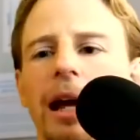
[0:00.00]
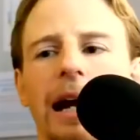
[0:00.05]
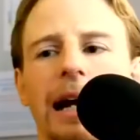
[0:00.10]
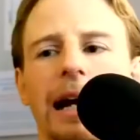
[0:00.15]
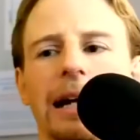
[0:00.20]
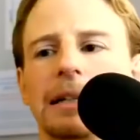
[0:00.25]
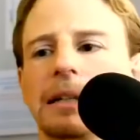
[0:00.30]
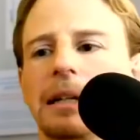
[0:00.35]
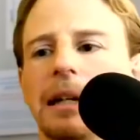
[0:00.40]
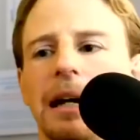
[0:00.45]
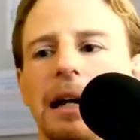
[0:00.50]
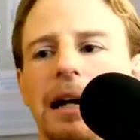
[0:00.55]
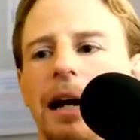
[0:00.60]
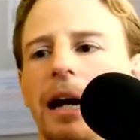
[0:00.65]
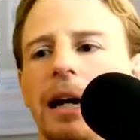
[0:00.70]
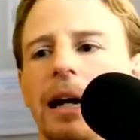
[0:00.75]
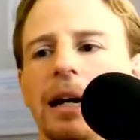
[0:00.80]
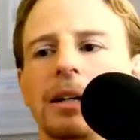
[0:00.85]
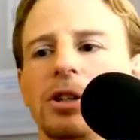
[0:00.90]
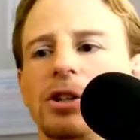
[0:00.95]
And I,
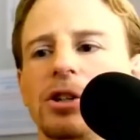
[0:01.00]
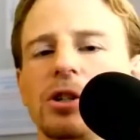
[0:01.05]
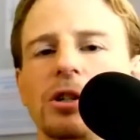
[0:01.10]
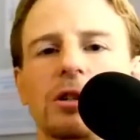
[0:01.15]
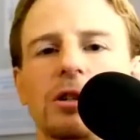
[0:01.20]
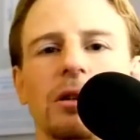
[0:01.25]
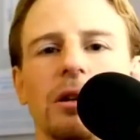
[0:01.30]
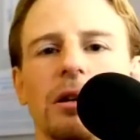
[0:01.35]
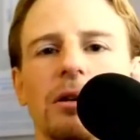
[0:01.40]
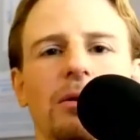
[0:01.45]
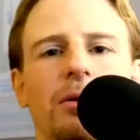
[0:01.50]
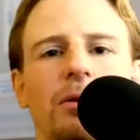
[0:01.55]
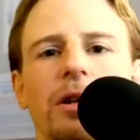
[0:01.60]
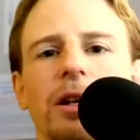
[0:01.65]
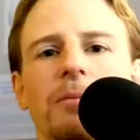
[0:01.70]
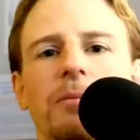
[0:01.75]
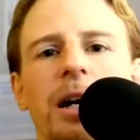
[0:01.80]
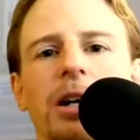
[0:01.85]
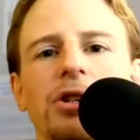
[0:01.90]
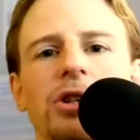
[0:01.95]
I can just uh, only
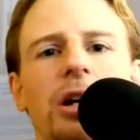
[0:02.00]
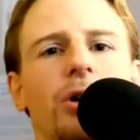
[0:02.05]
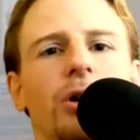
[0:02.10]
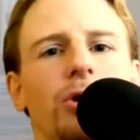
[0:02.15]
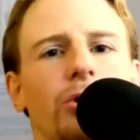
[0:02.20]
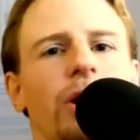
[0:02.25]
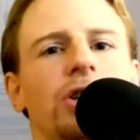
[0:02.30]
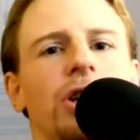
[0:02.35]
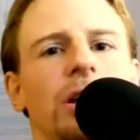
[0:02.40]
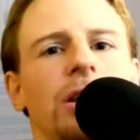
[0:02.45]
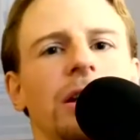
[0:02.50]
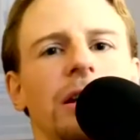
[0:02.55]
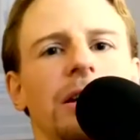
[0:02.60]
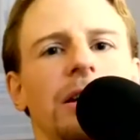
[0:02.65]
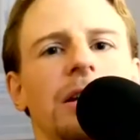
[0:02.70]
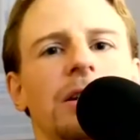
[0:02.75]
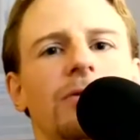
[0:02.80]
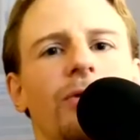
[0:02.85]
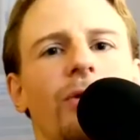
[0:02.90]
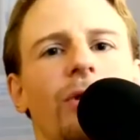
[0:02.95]
imagine how crushing that
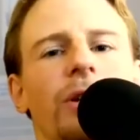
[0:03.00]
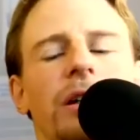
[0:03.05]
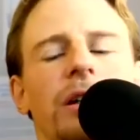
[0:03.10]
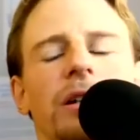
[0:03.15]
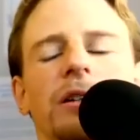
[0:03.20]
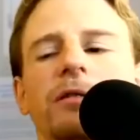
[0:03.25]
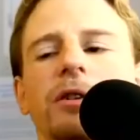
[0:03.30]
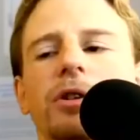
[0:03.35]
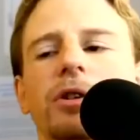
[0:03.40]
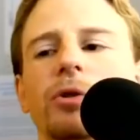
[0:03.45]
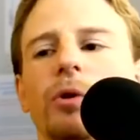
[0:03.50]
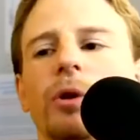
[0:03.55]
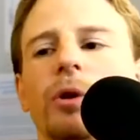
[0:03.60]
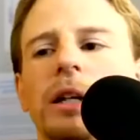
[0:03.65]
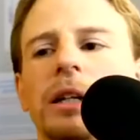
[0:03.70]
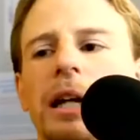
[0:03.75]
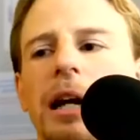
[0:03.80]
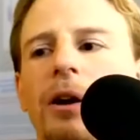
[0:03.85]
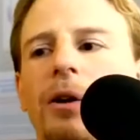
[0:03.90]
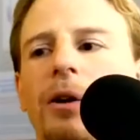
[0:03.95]
is for an individual.
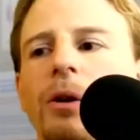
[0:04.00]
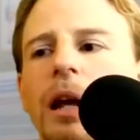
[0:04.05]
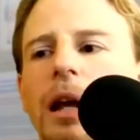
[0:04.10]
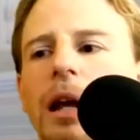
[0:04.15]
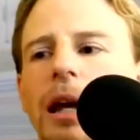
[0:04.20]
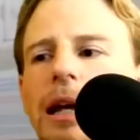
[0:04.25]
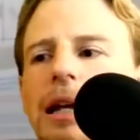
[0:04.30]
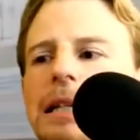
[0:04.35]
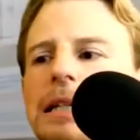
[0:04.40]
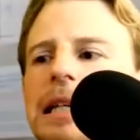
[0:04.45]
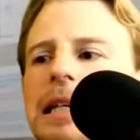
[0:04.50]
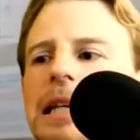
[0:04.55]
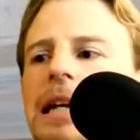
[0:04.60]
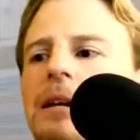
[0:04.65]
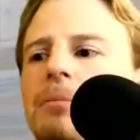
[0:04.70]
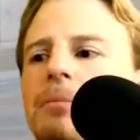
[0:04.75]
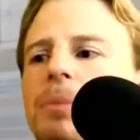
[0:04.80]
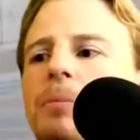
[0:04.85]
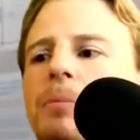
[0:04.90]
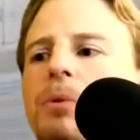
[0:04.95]
And now
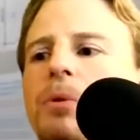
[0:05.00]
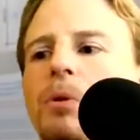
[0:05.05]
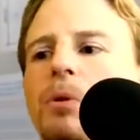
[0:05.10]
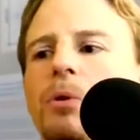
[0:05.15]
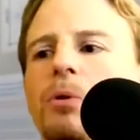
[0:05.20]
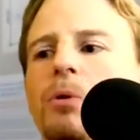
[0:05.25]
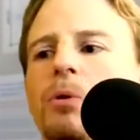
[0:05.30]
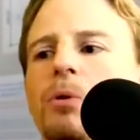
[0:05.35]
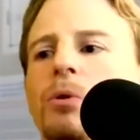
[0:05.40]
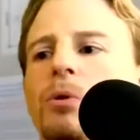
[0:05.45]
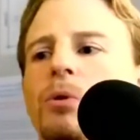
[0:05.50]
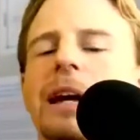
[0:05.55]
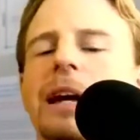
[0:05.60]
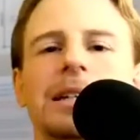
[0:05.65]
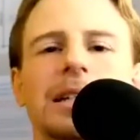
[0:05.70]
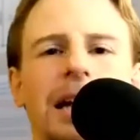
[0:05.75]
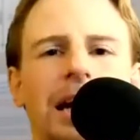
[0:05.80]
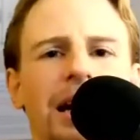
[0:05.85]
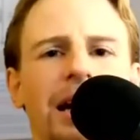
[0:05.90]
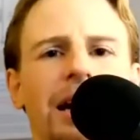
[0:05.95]
seeing people who their
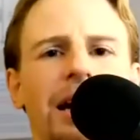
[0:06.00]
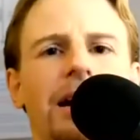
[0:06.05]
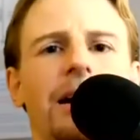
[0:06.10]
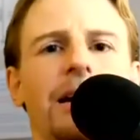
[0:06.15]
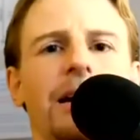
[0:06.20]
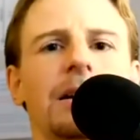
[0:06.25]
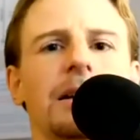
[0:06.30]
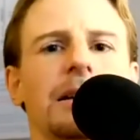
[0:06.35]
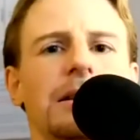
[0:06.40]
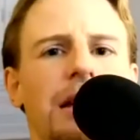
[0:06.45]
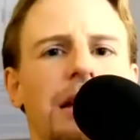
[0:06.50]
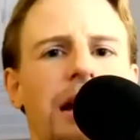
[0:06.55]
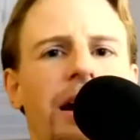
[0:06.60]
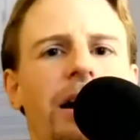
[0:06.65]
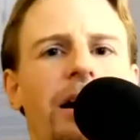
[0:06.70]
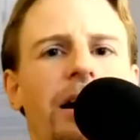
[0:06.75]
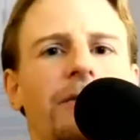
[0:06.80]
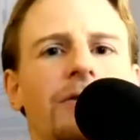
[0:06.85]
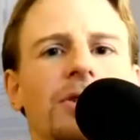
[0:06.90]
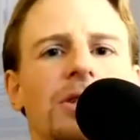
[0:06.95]
entire
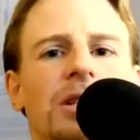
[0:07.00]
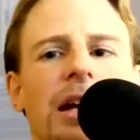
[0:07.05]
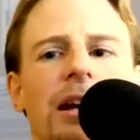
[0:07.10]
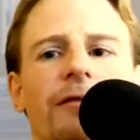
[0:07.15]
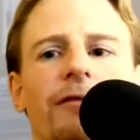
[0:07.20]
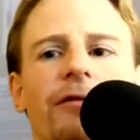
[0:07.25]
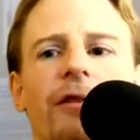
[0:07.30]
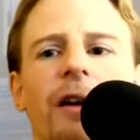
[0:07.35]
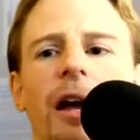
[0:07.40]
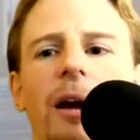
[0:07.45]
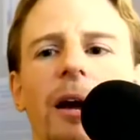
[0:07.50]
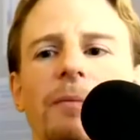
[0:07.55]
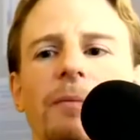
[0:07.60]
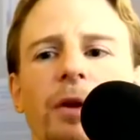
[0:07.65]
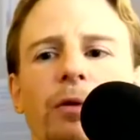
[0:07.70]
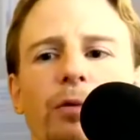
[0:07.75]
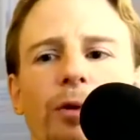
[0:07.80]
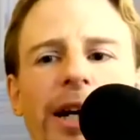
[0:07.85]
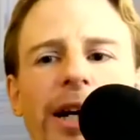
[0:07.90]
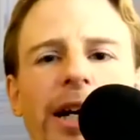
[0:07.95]
lives have
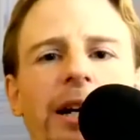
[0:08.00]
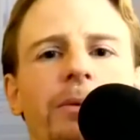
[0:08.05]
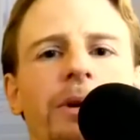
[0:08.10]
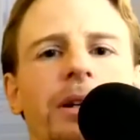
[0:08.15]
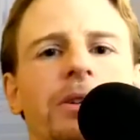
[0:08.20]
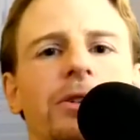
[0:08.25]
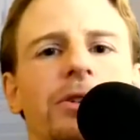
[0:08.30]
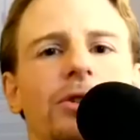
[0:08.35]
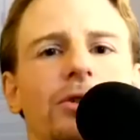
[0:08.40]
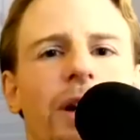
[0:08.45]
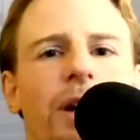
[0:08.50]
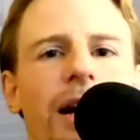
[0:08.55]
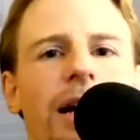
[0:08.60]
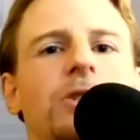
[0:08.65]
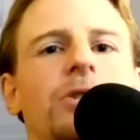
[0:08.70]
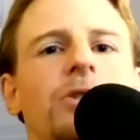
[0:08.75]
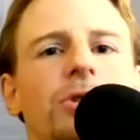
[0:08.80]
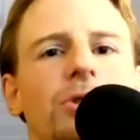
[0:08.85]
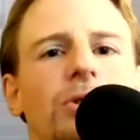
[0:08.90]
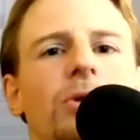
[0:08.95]
really been
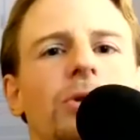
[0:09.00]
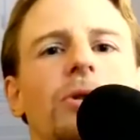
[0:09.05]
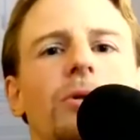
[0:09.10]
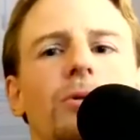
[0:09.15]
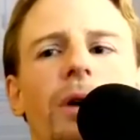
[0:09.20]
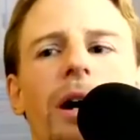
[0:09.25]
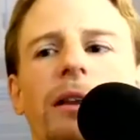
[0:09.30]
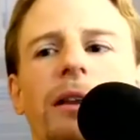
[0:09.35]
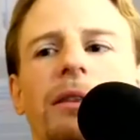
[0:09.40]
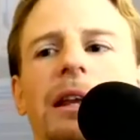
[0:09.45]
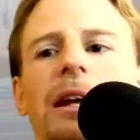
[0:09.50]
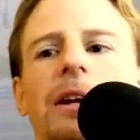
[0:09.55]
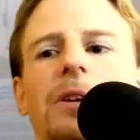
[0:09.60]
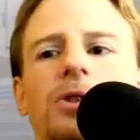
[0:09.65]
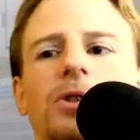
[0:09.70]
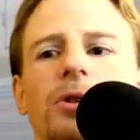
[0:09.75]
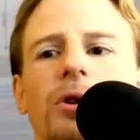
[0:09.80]
trying to do the right things.